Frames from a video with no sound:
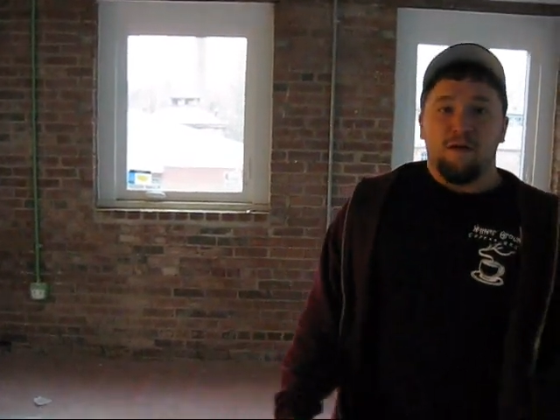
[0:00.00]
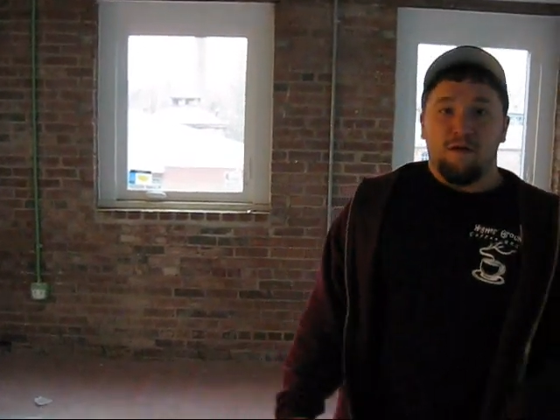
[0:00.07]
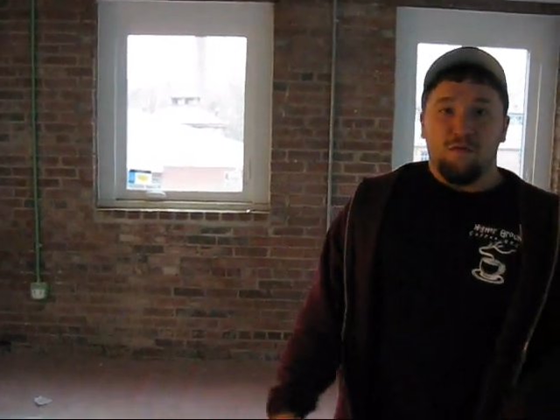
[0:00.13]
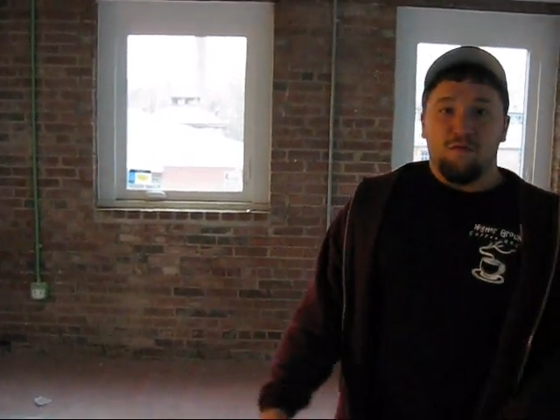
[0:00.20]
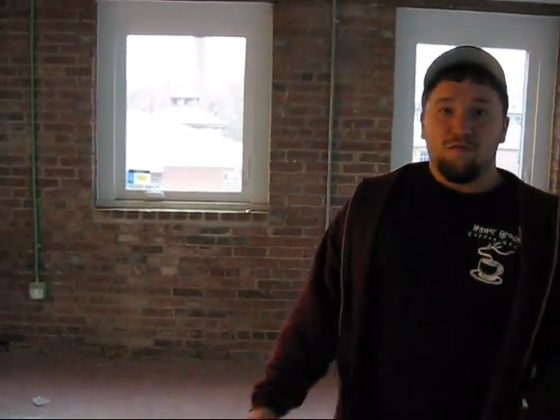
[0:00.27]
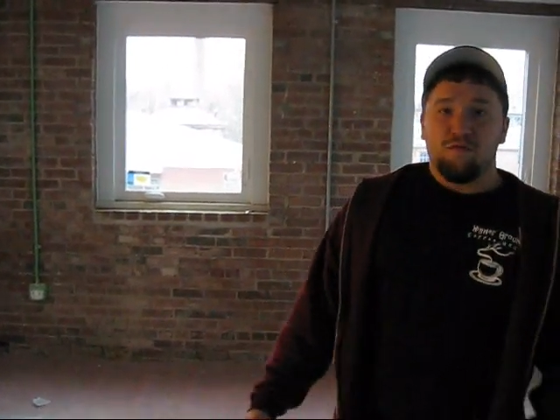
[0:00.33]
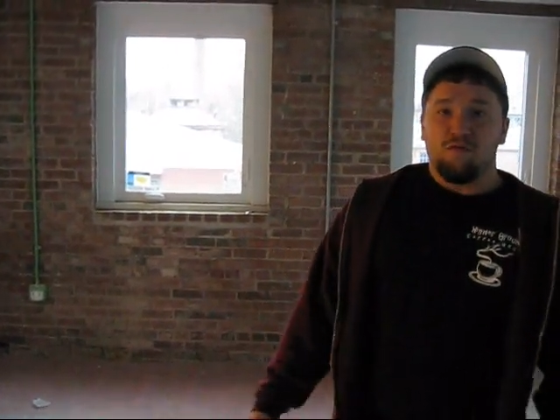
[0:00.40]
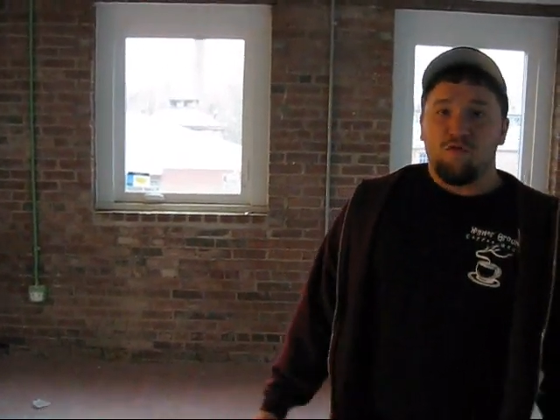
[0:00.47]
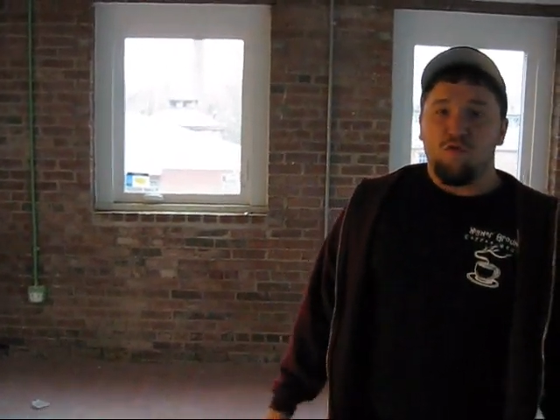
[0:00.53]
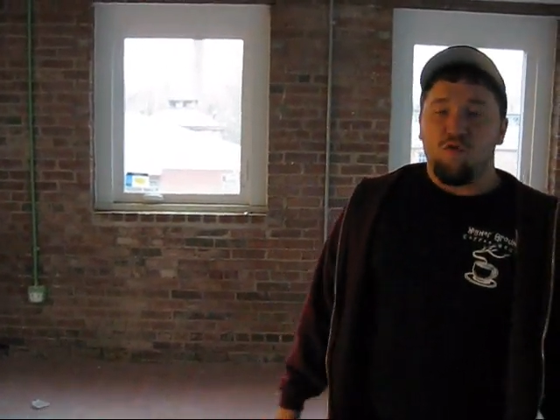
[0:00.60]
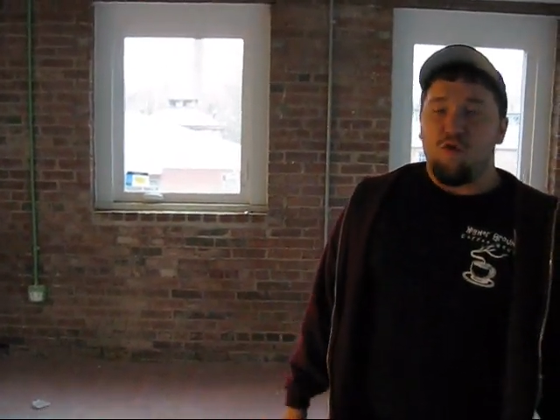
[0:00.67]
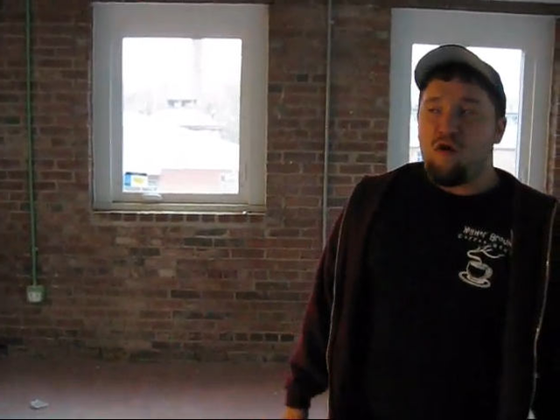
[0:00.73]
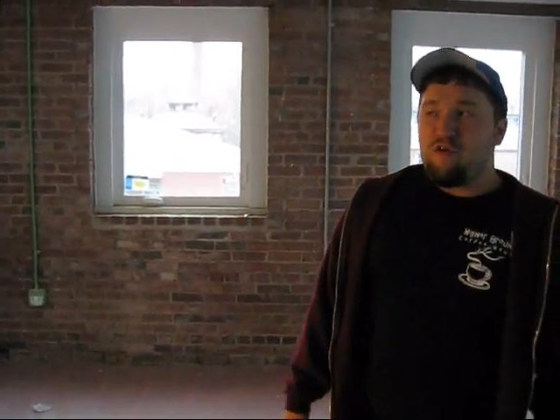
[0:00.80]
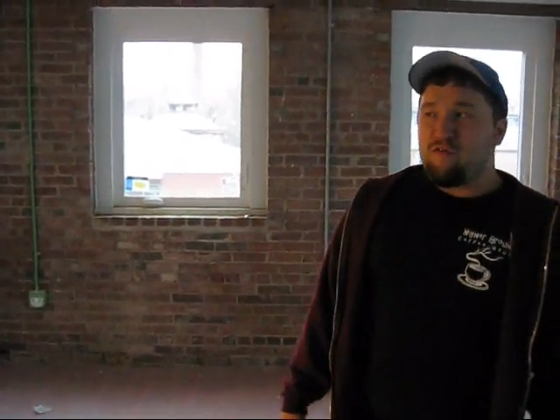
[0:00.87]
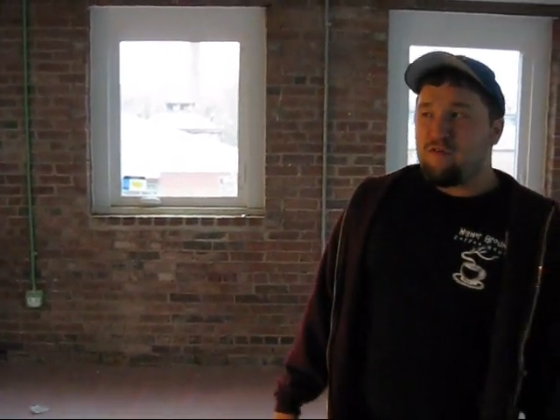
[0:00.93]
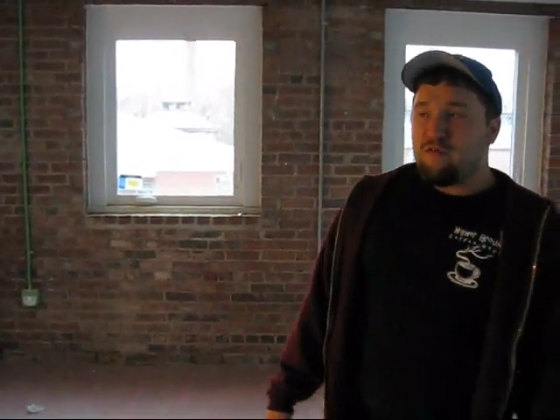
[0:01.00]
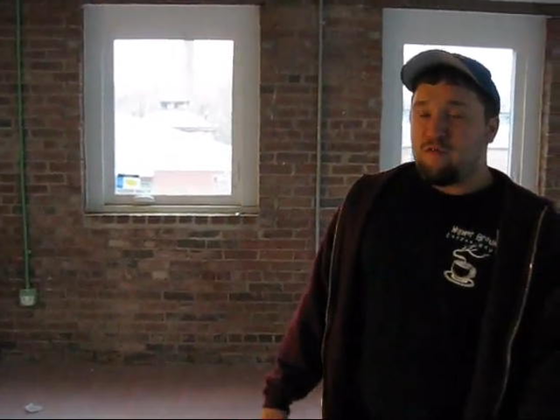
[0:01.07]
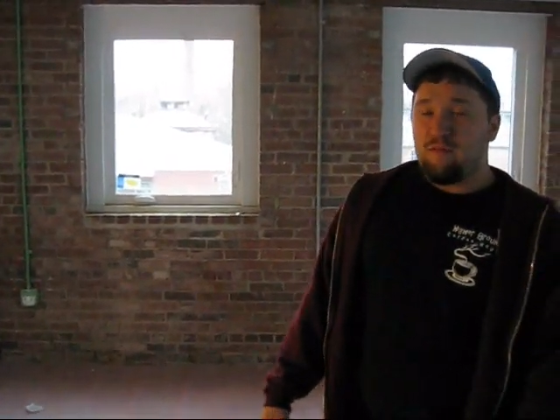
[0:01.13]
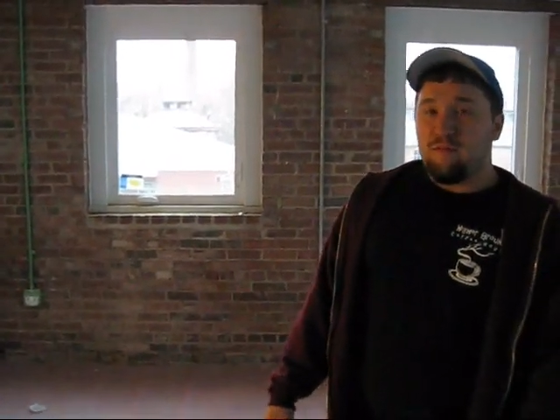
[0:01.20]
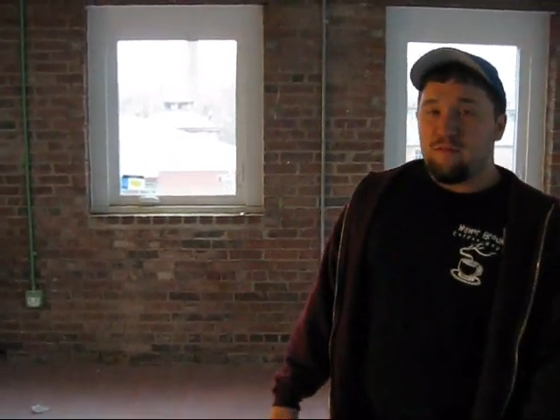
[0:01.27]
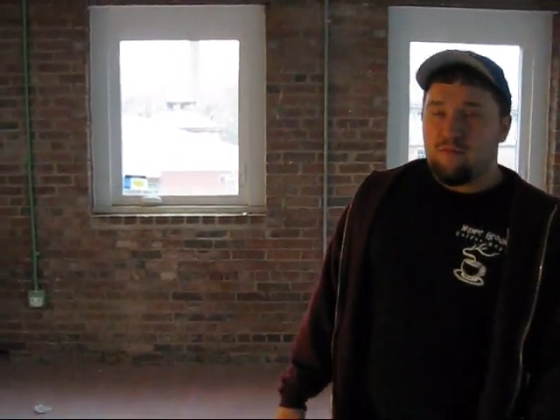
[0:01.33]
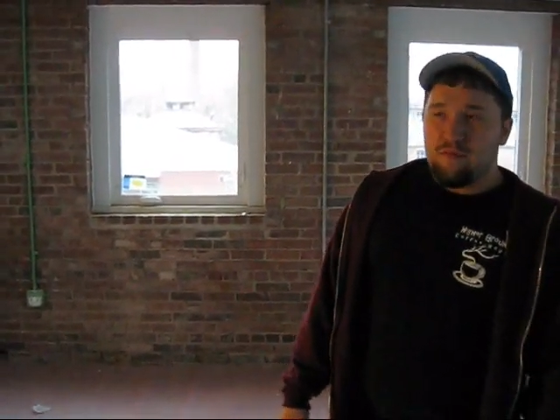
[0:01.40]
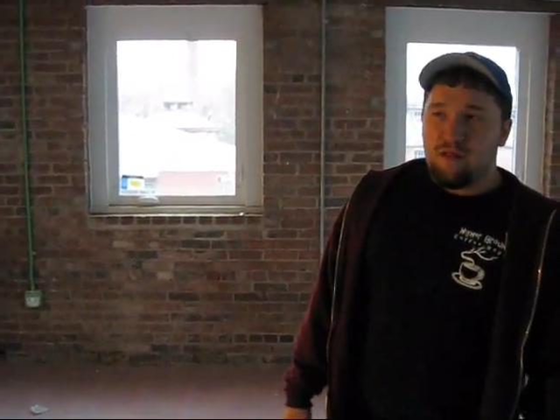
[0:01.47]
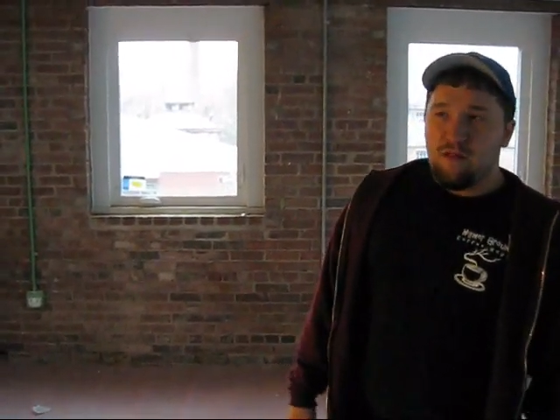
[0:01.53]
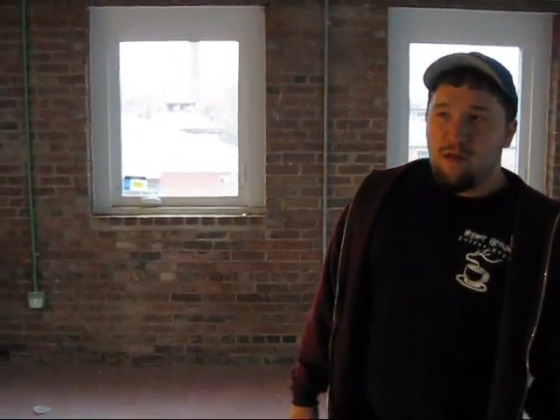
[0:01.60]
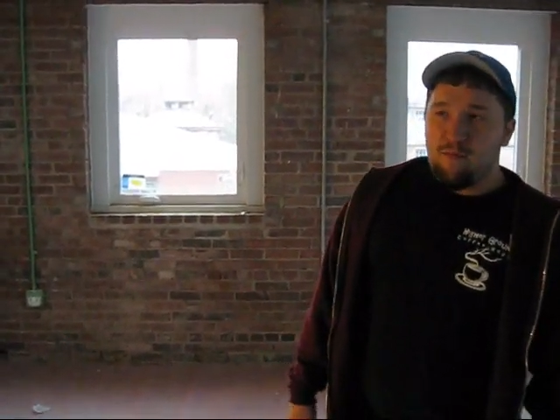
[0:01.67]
it'll cool off and be a